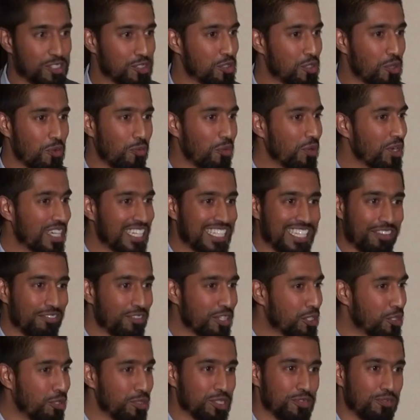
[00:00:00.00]
So the work
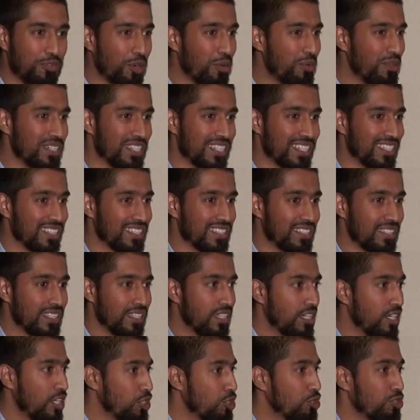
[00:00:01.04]
never goes forward.
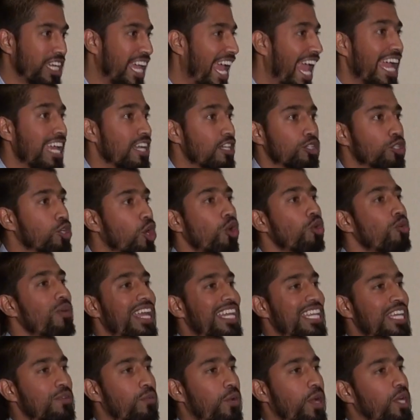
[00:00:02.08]
You can't go
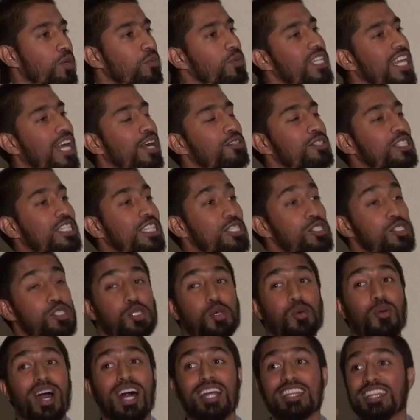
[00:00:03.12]
anywhere without this.
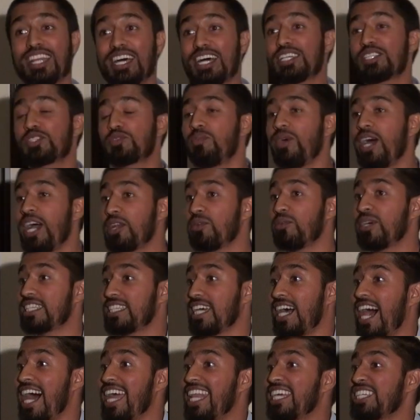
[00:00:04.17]
So Allah subhanahu wa
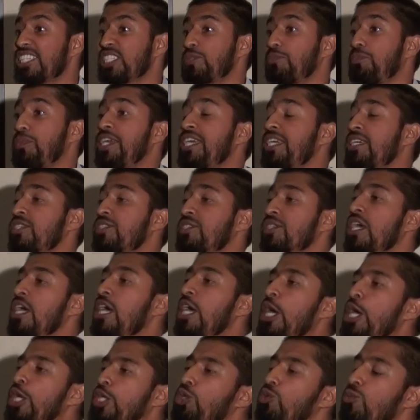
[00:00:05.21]
ta'ala speaks
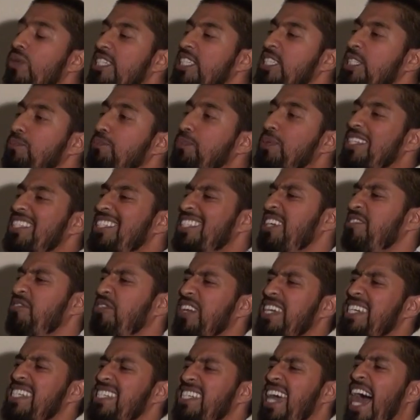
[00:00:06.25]
to a
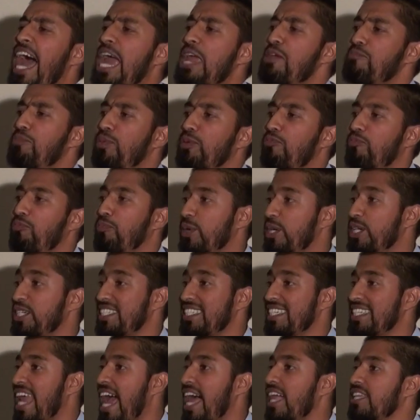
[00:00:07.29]
specific type of
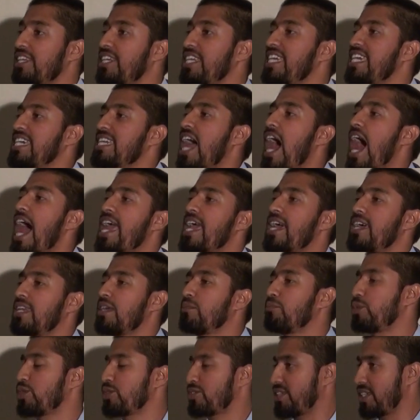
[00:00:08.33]
personality in ayah
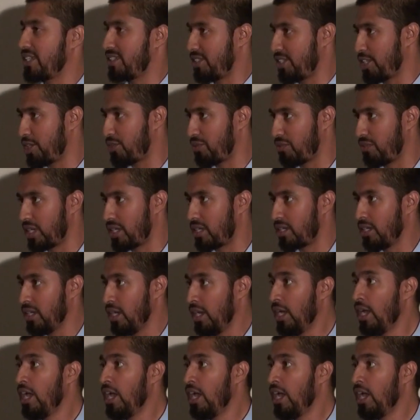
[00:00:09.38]
number 63.